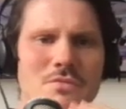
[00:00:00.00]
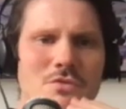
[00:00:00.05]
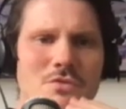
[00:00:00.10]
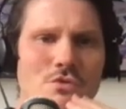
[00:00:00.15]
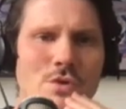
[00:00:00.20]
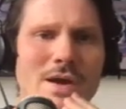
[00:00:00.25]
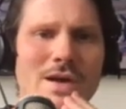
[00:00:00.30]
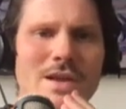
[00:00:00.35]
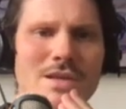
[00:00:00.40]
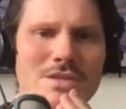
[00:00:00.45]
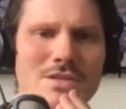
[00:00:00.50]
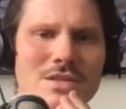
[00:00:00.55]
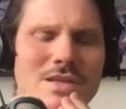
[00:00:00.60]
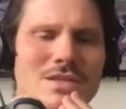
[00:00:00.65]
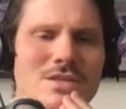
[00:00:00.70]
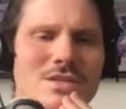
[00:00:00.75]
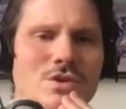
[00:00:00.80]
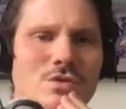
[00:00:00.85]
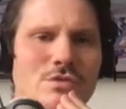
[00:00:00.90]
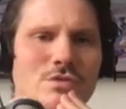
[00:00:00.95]
throughout
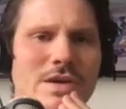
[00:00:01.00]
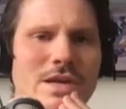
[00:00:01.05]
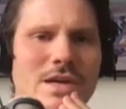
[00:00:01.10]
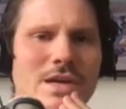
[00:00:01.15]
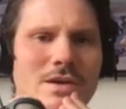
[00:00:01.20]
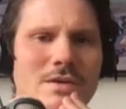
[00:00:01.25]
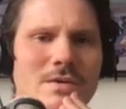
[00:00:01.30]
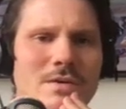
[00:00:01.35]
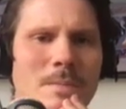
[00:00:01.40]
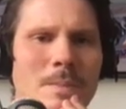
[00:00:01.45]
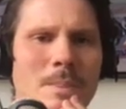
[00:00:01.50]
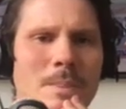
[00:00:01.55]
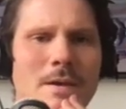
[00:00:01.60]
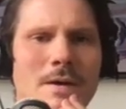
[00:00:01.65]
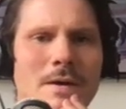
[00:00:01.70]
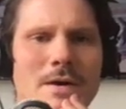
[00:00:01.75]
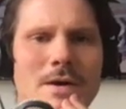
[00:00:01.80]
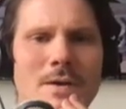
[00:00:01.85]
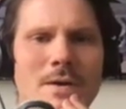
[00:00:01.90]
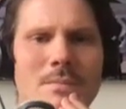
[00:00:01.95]
his career.
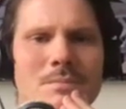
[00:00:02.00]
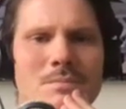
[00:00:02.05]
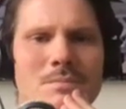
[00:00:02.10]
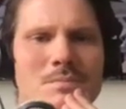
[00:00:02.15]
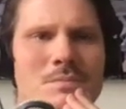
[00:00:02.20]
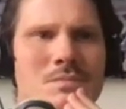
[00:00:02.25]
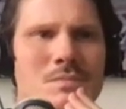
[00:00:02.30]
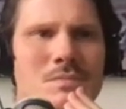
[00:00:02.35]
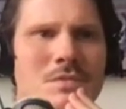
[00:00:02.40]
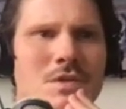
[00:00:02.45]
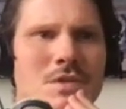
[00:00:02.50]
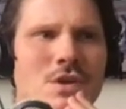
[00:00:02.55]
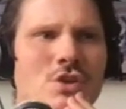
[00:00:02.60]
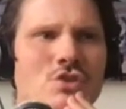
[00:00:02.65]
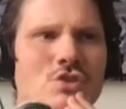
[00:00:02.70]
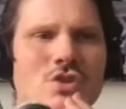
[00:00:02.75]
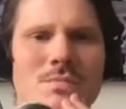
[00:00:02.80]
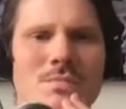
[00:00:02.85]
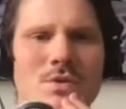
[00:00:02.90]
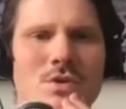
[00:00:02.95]

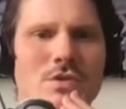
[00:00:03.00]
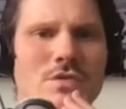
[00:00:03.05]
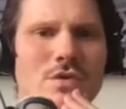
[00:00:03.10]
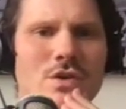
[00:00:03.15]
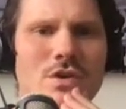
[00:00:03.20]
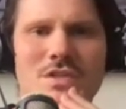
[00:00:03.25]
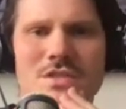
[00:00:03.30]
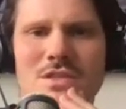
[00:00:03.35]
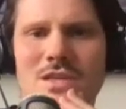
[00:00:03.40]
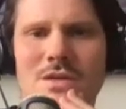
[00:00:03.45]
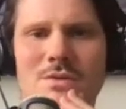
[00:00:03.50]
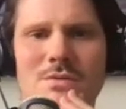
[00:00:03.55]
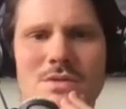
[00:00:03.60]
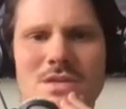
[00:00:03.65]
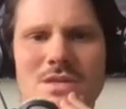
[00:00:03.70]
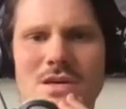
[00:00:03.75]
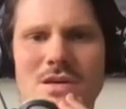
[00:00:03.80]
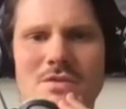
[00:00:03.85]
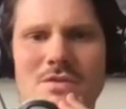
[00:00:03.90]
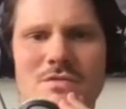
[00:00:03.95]
Trump University was
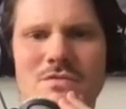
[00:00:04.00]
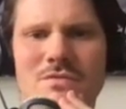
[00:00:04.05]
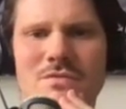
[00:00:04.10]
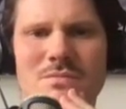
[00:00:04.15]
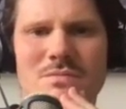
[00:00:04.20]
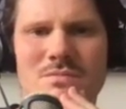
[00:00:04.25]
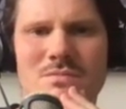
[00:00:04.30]
kind of,